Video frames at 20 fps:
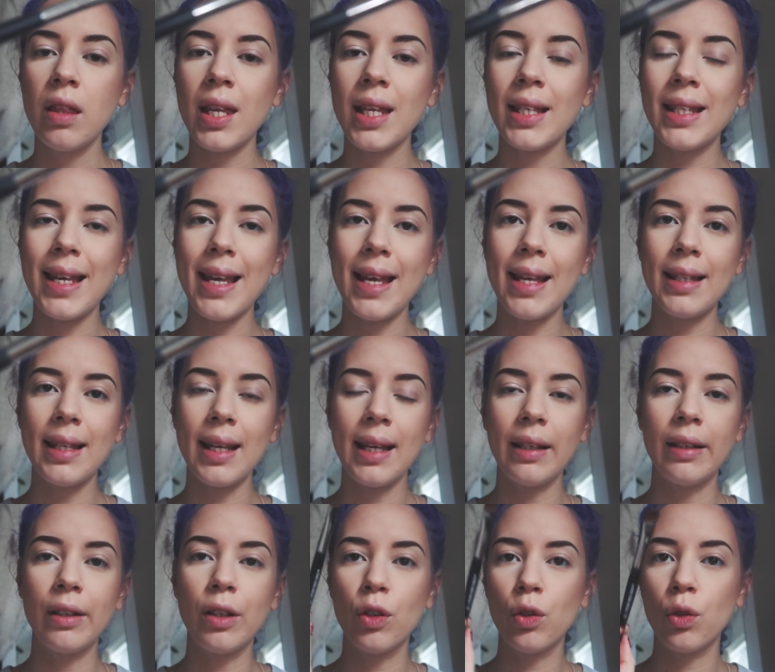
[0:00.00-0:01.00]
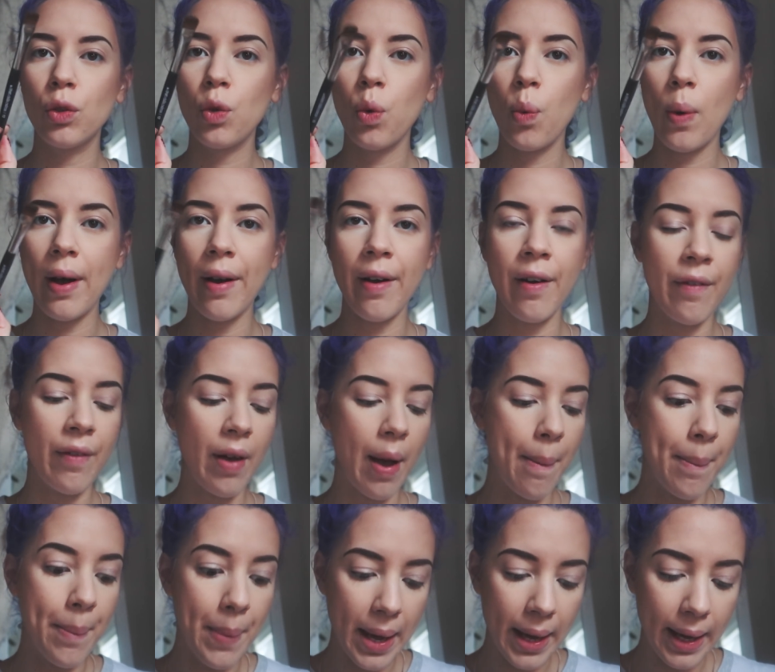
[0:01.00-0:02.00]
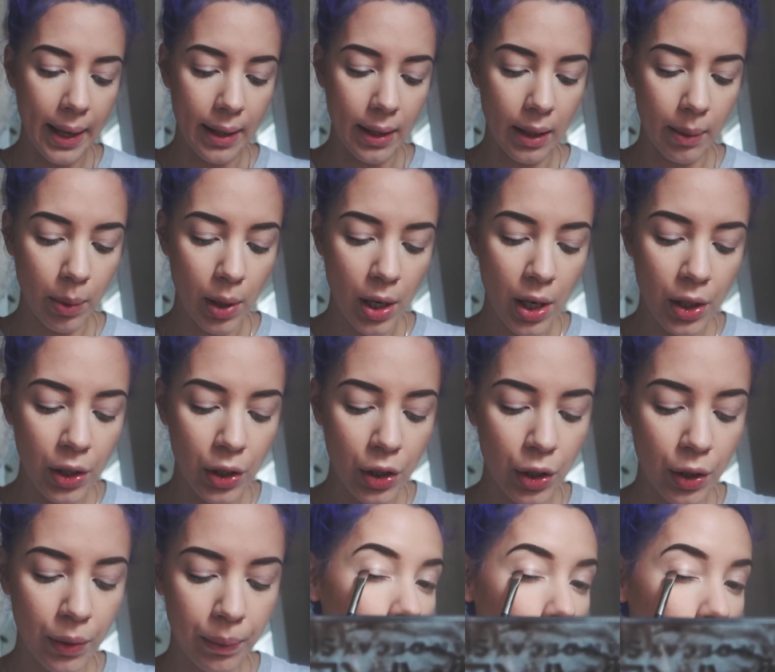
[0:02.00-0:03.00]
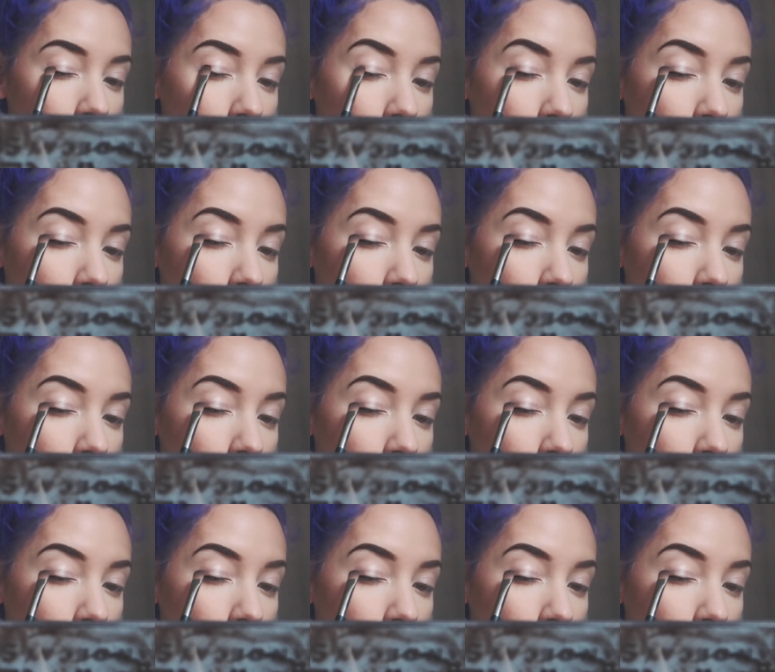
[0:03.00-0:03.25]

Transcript: This is in 12, amazing brush. Go